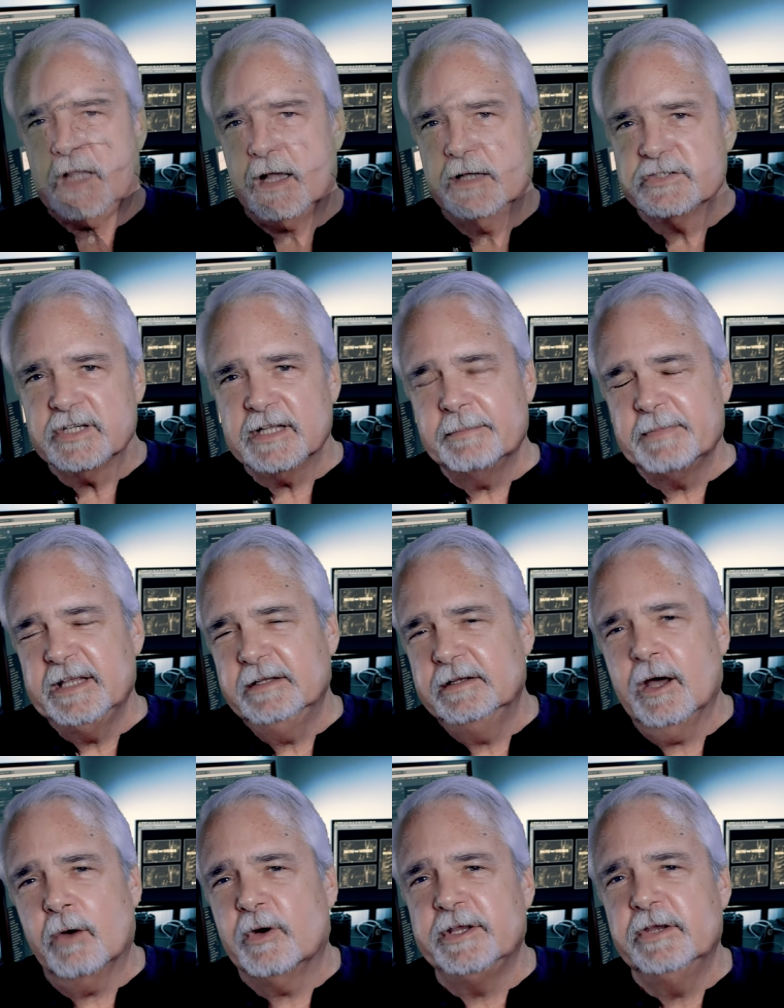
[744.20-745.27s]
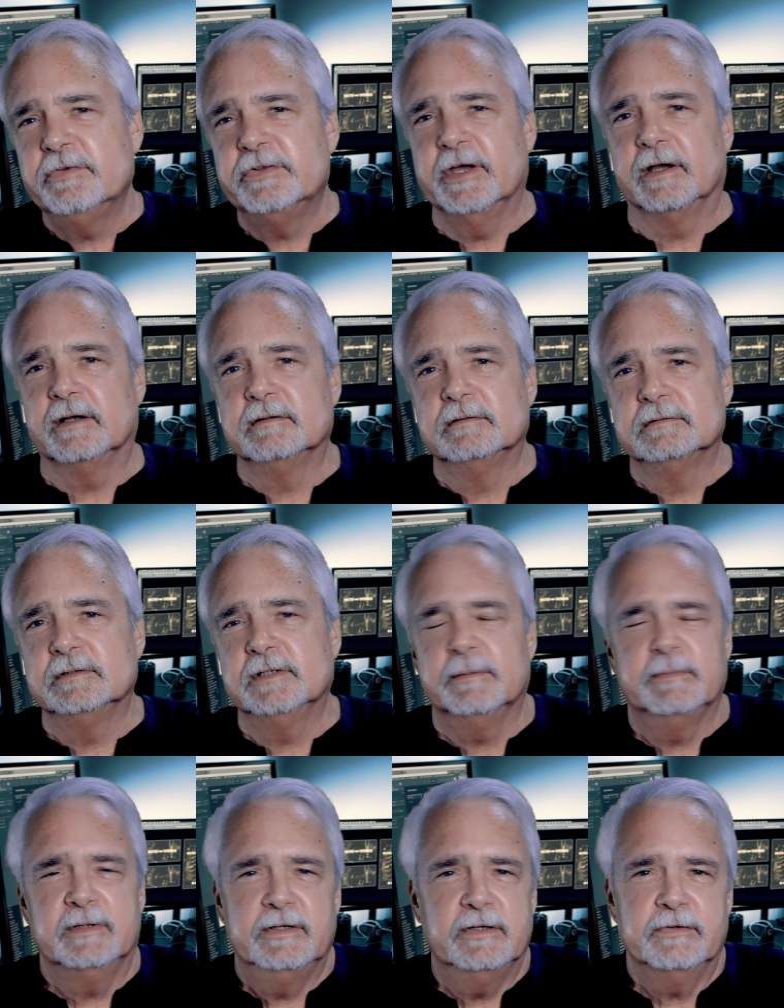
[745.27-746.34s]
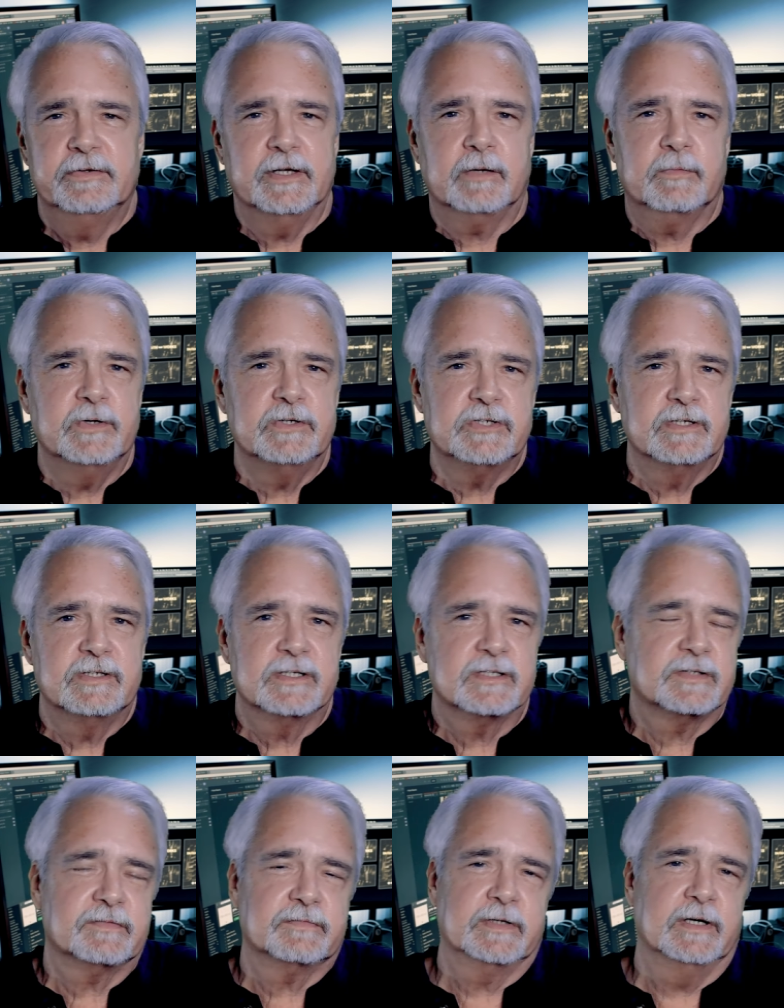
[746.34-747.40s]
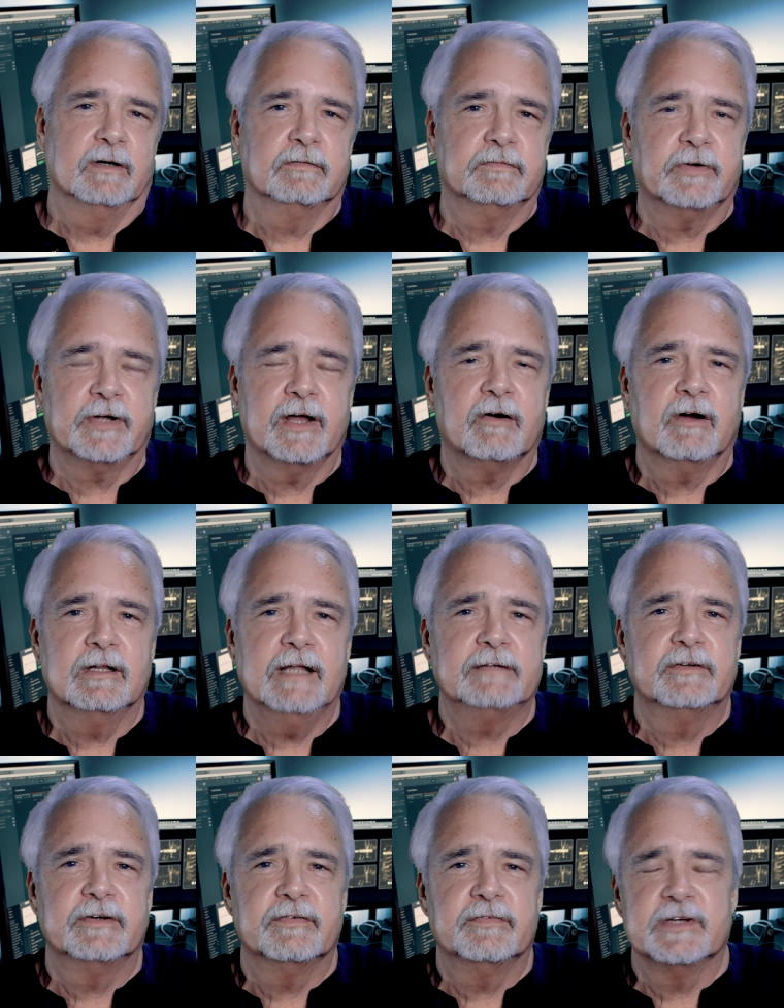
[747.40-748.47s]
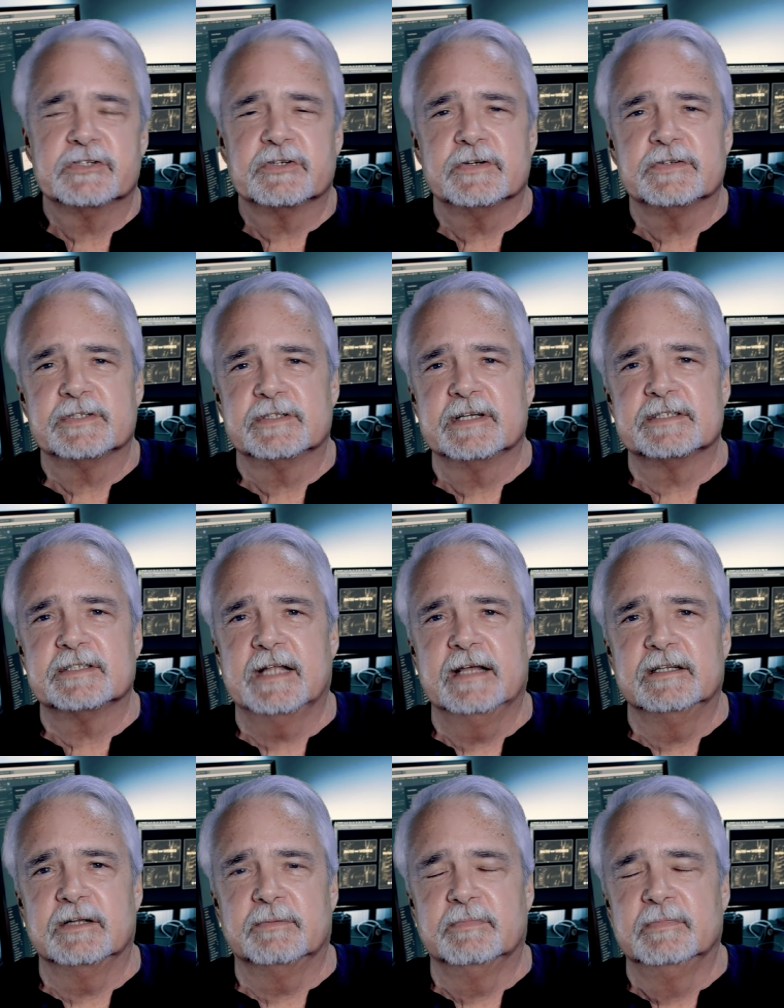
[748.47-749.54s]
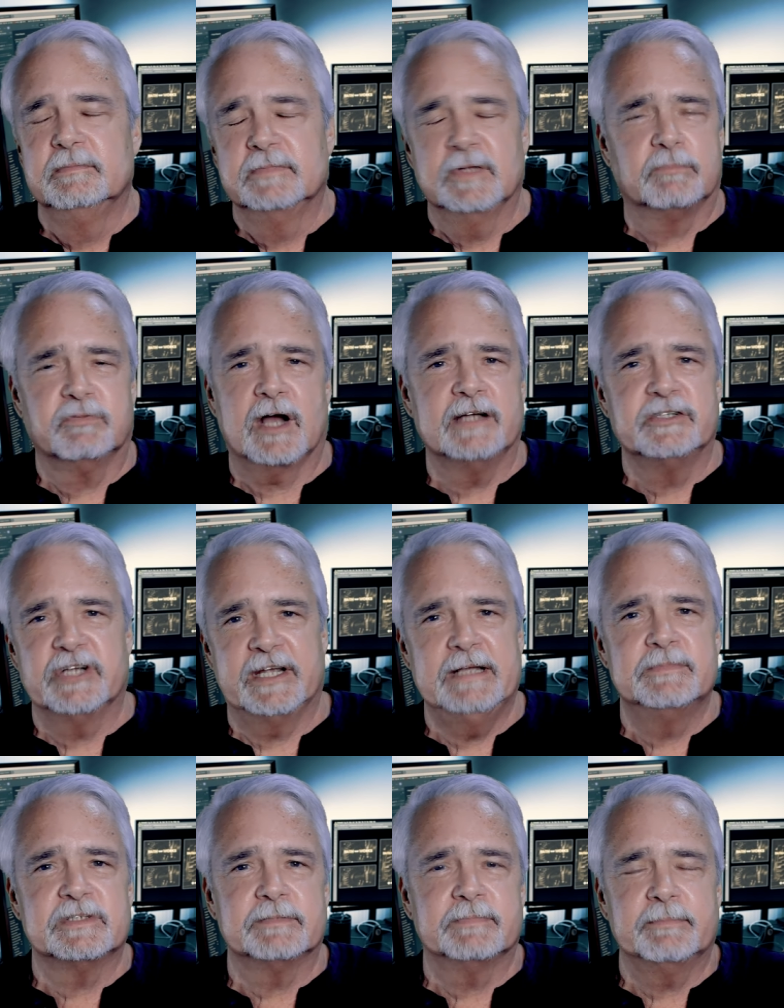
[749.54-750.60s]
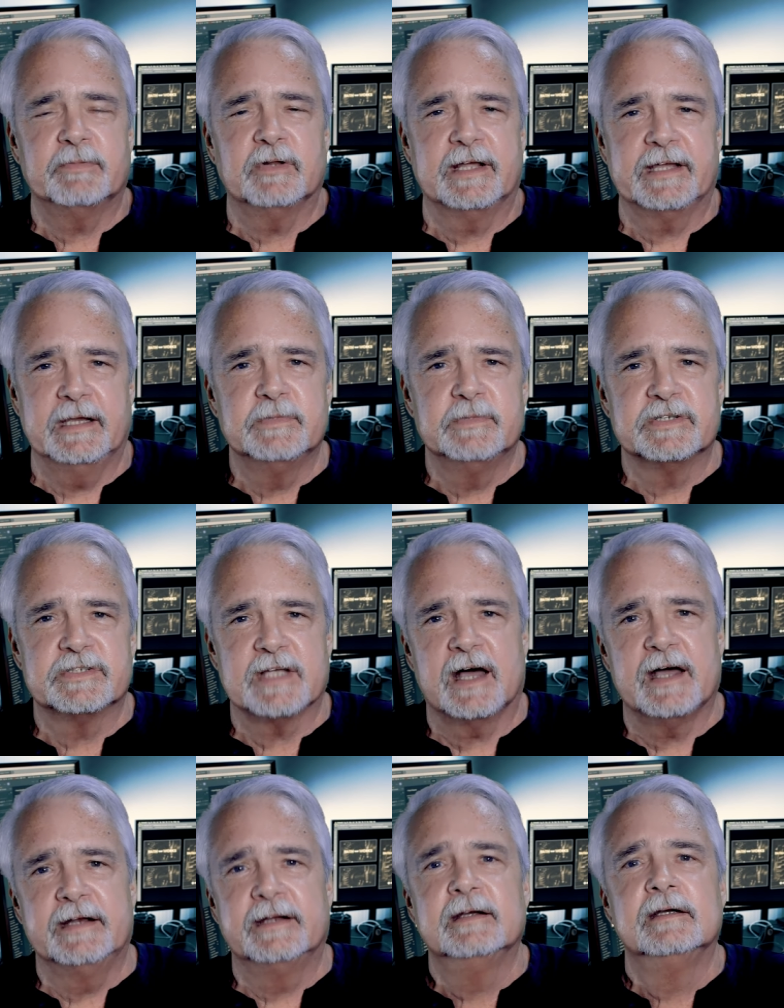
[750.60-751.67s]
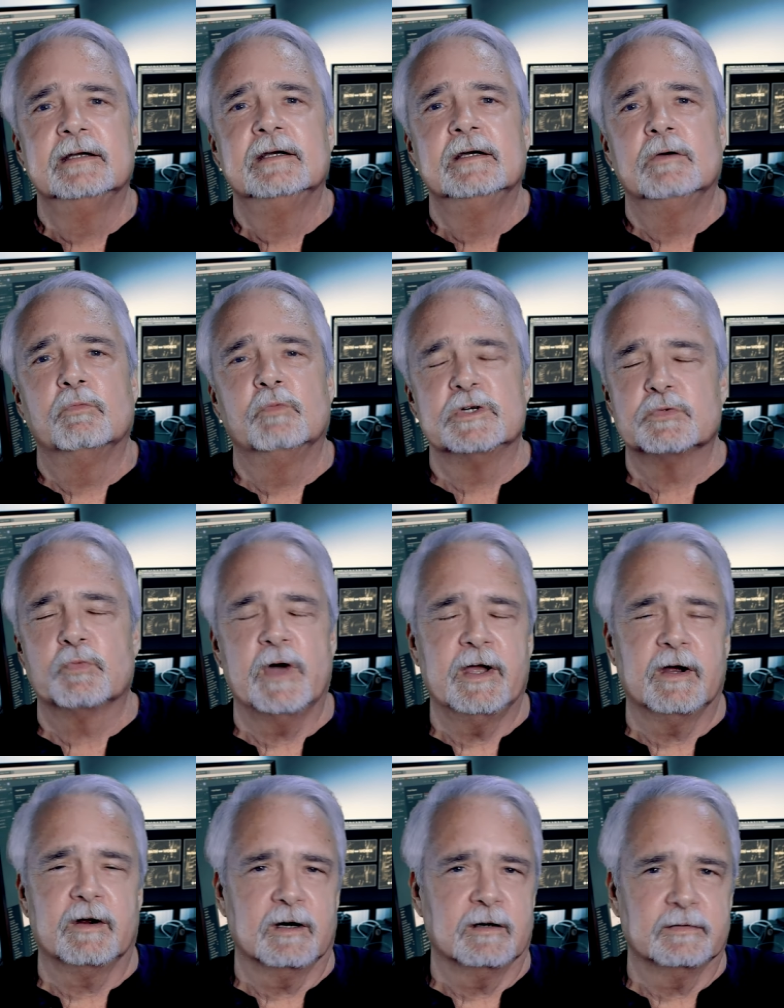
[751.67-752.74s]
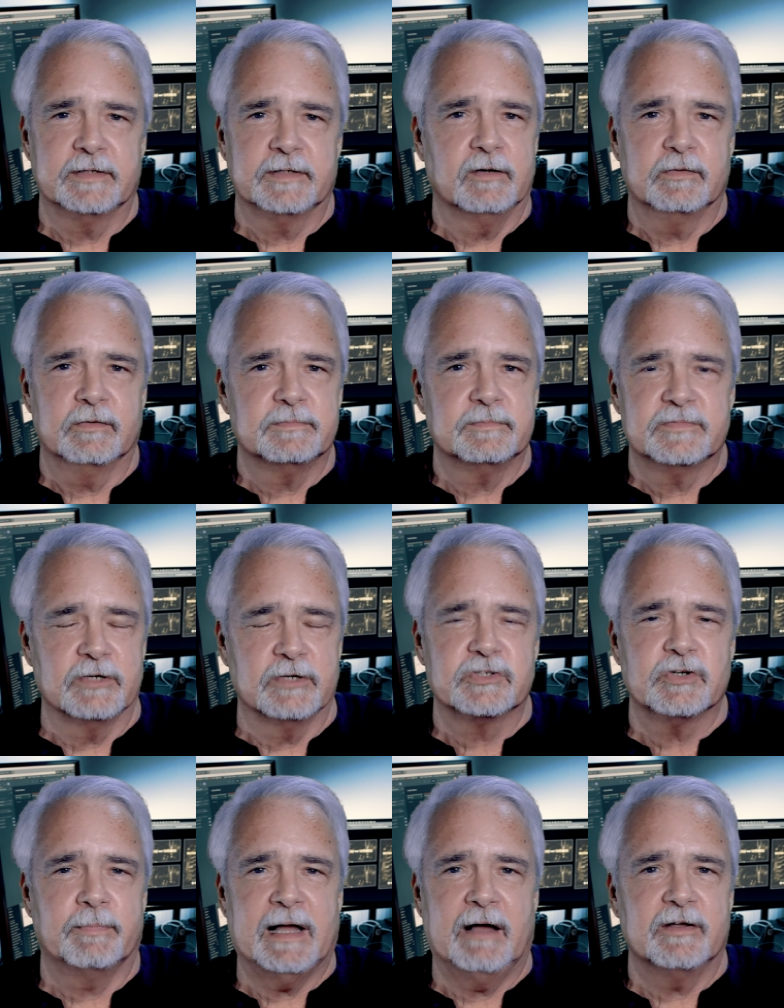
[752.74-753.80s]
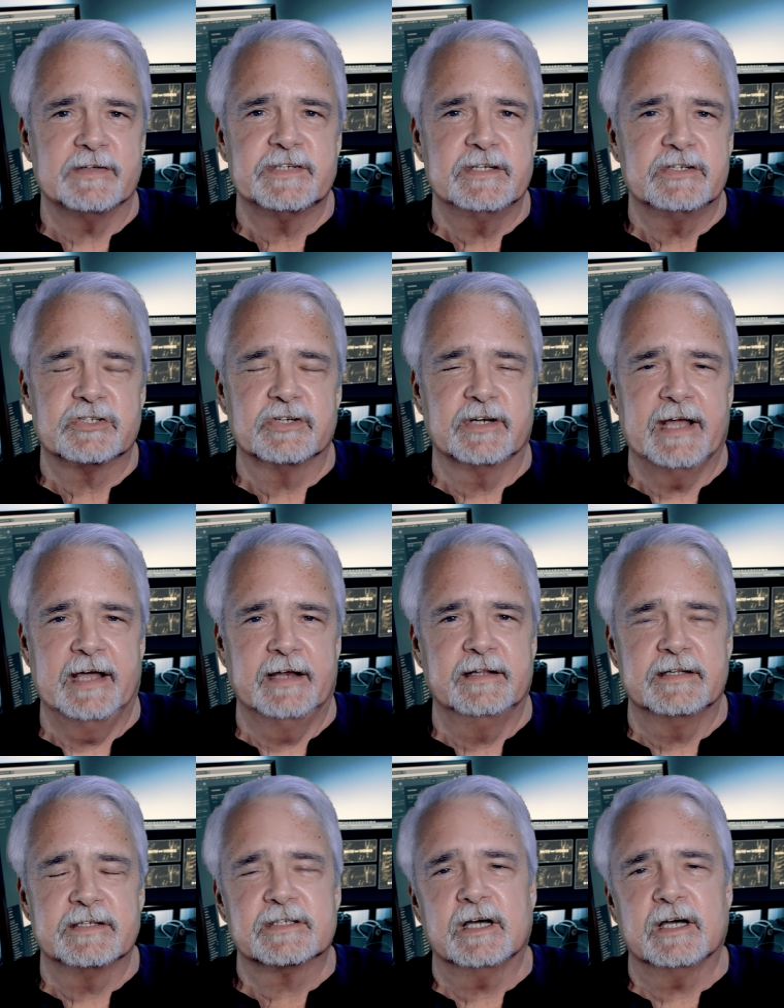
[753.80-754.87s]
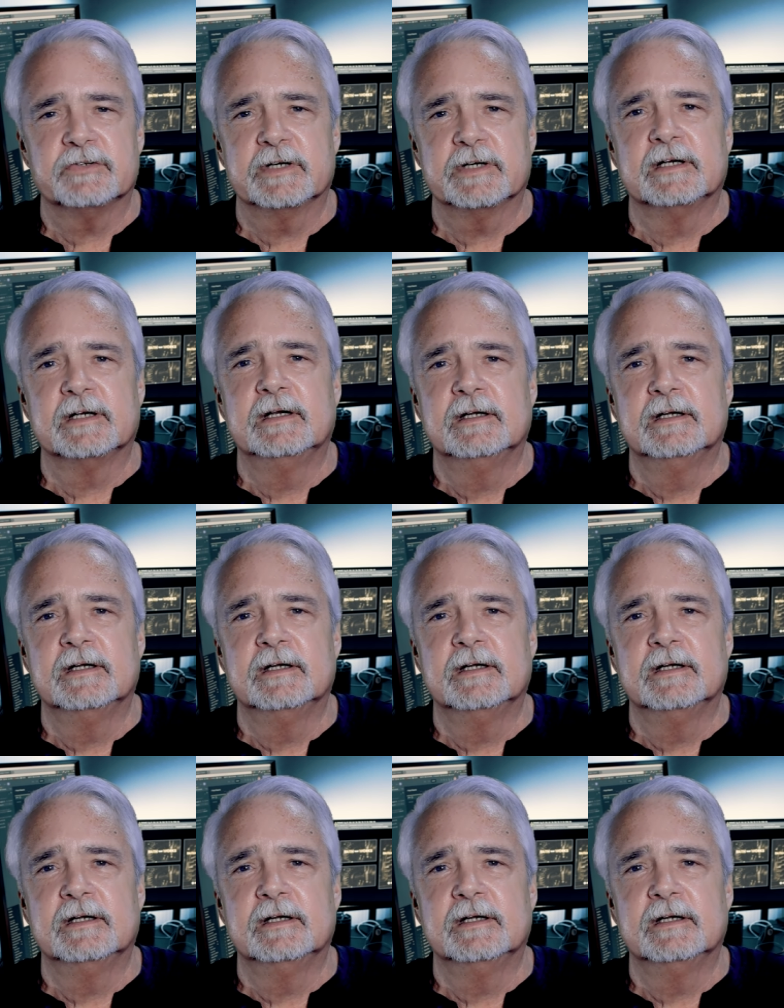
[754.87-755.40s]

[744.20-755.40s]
So let me know what you think. I mean, do you think we should just, you know, forget our elected officials and just let Le- LeBron James and people like him decide which way our, you know, social policies should head in this country?